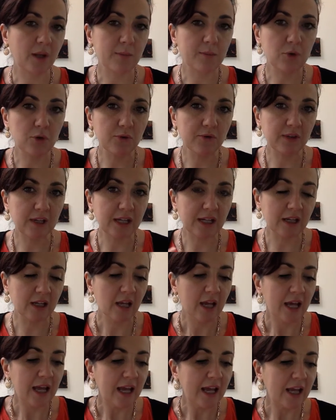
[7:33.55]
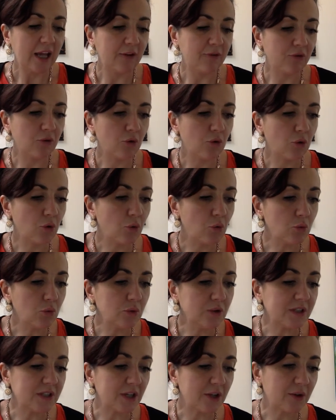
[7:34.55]
moving in. If you're
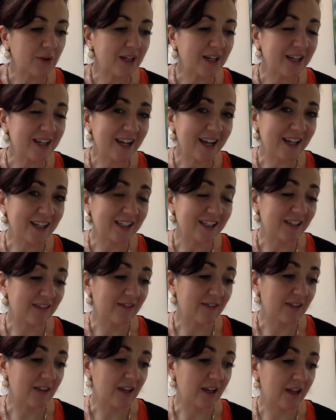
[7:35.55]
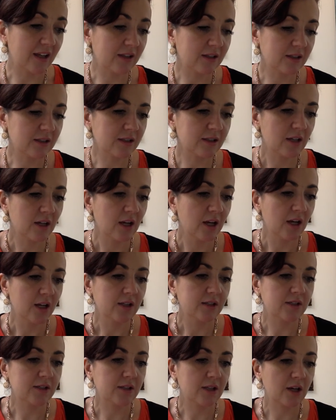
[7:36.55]
also connecting things,
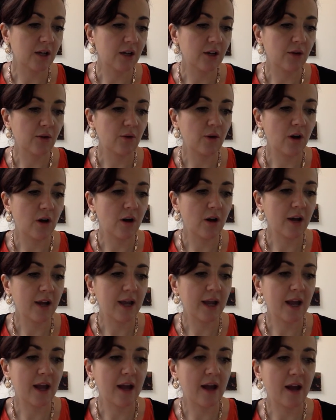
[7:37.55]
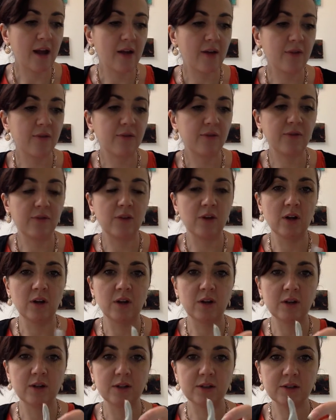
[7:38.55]
so I have
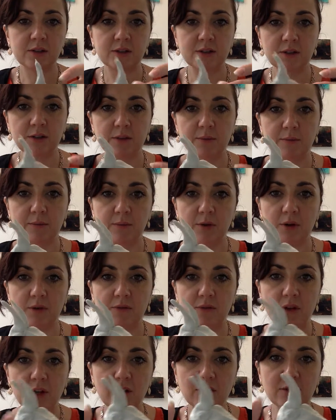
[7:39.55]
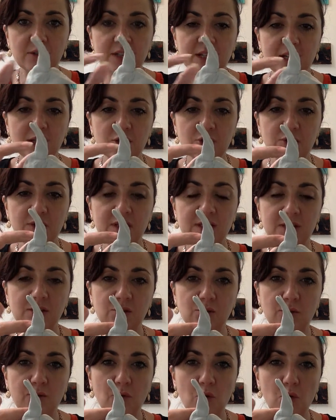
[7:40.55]
some of those interesting
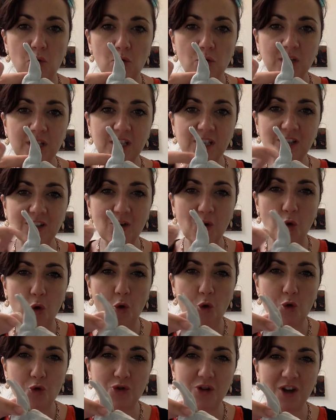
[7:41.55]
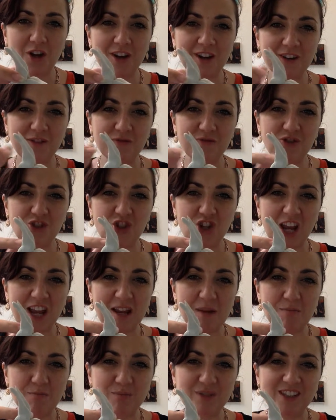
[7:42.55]
sort of horn kind of
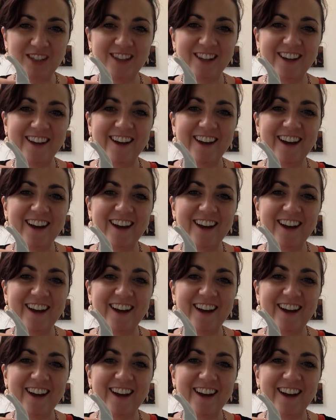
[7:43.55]
shapes,